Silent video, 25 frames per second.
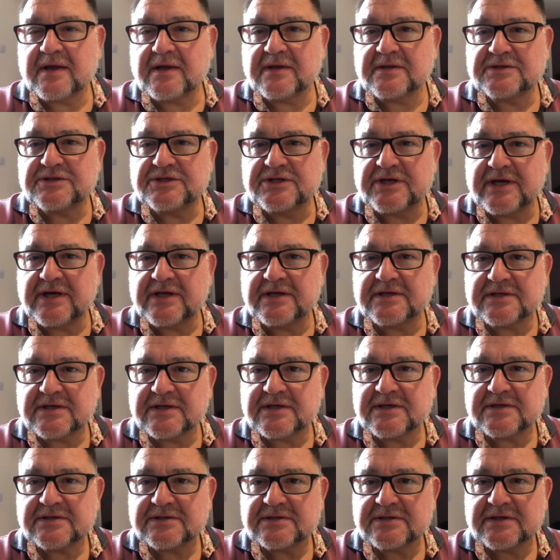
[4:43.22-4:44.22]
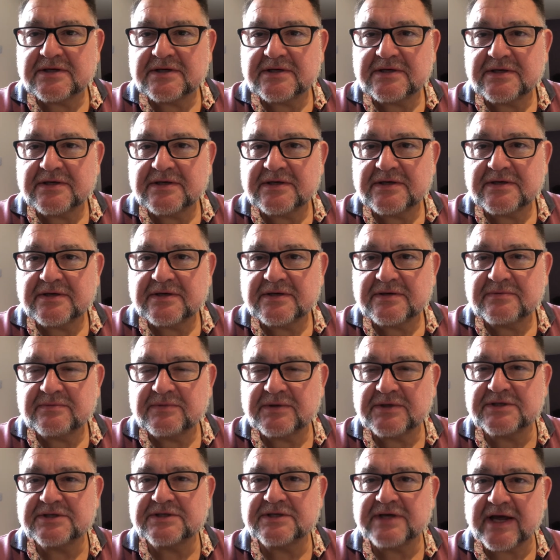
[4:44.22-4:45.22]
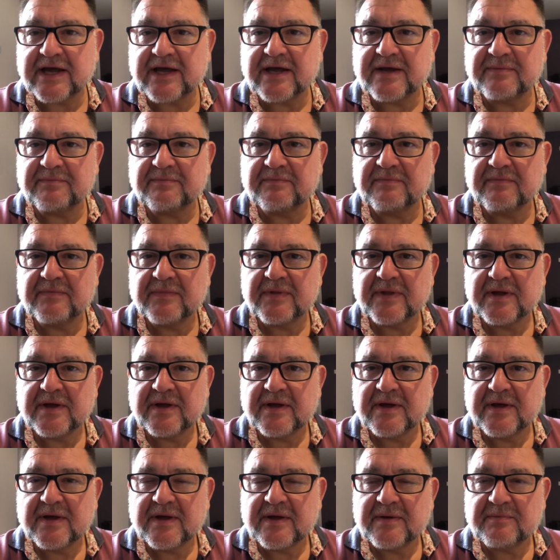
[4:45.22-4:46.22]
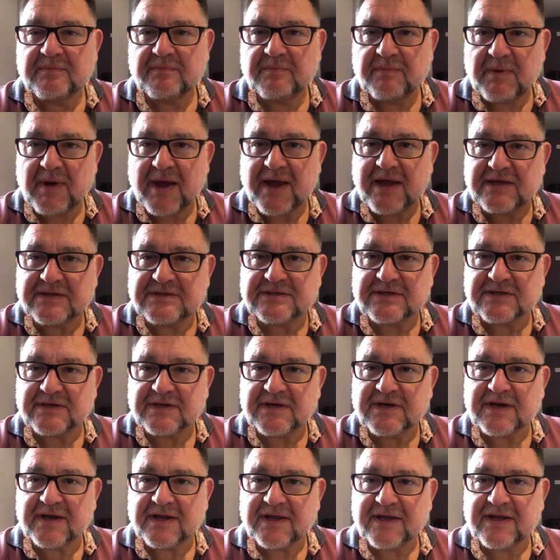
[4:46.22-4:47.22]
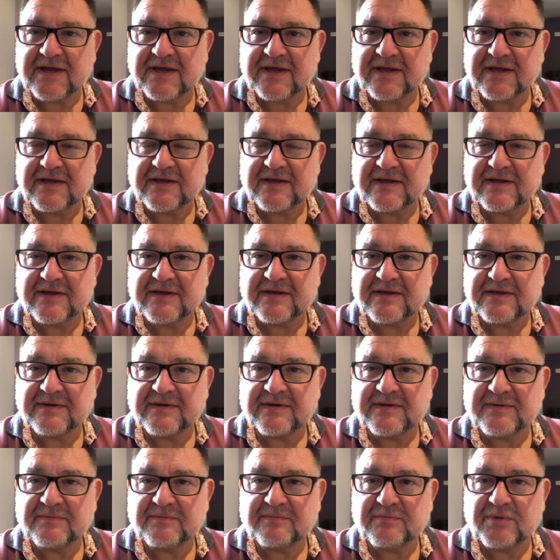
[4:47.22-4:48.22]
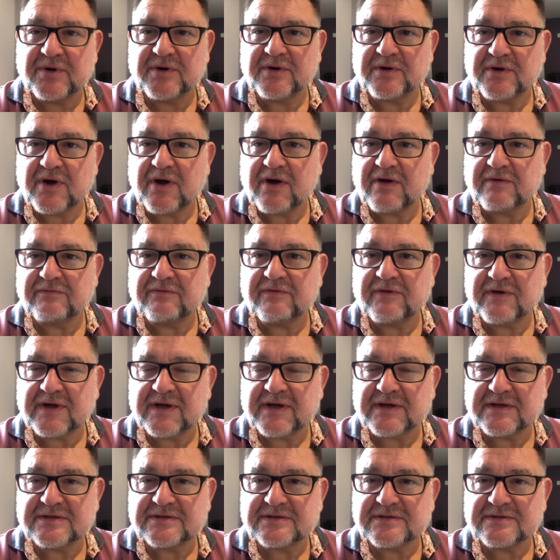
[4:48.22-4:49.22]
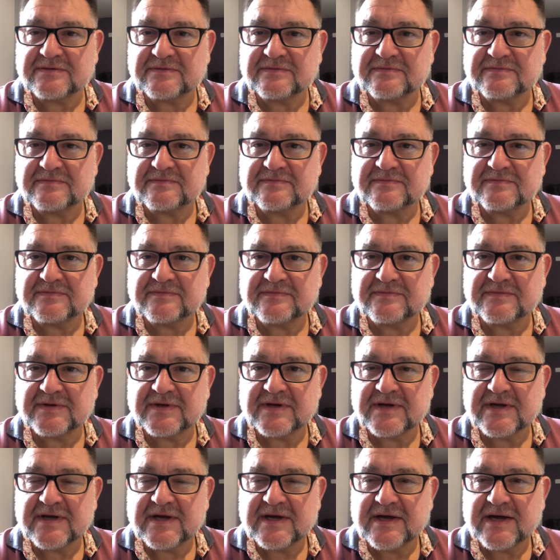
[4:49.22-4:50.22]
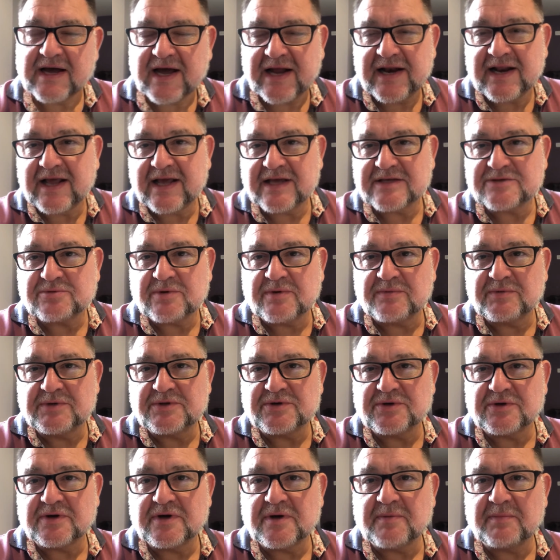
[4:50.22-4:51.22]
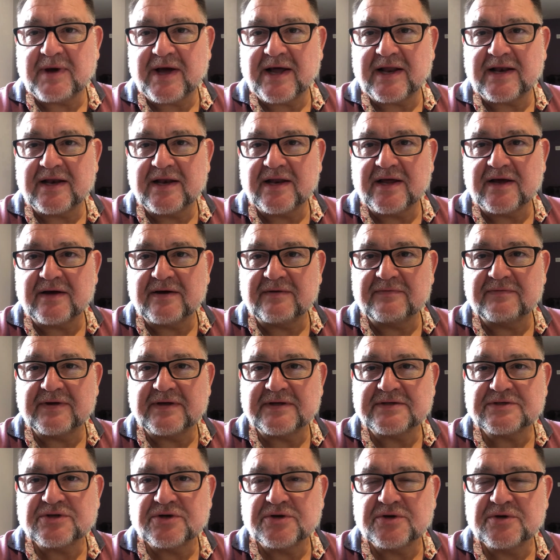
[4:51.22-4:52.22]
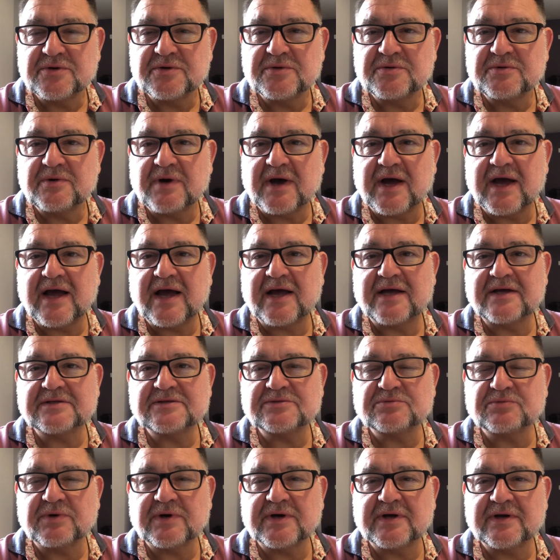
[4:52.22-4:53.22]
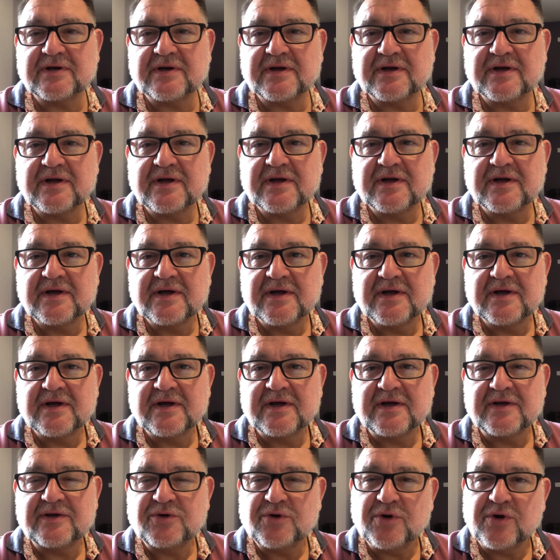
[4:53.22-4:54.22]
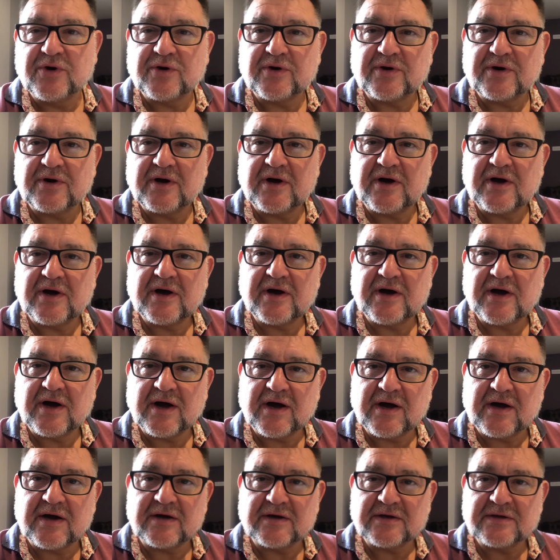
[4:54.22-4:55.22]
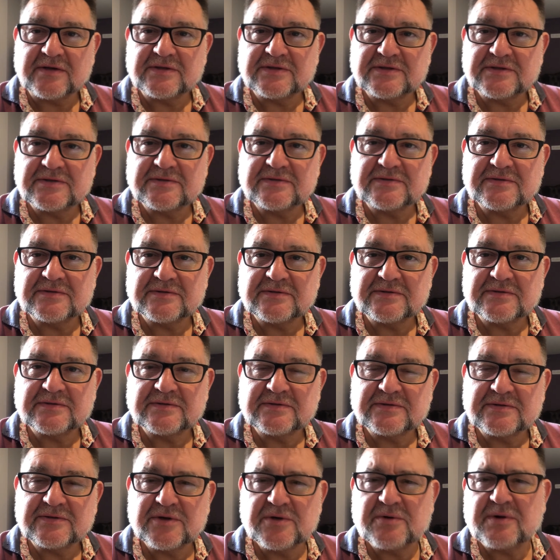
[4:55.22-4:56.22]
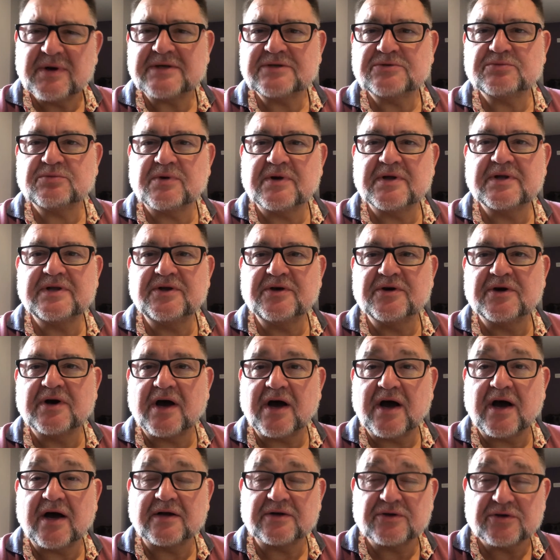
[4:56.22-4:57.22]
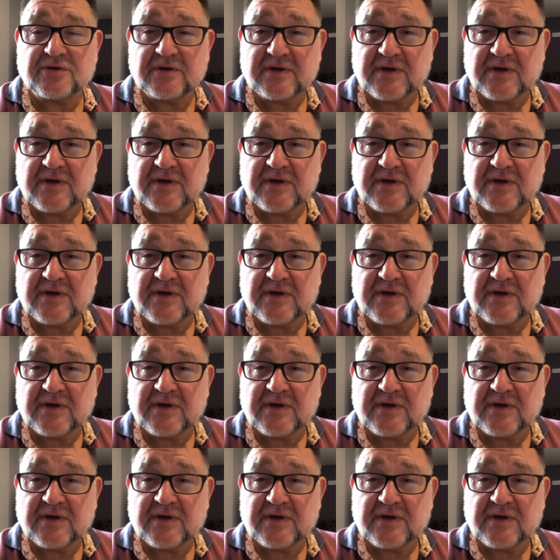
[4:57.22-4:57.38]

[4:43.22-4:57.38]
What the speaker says: Jesus was saying, basically, put God first. And I guess when we talk about love, it's who has won your heart? Who has won your heart?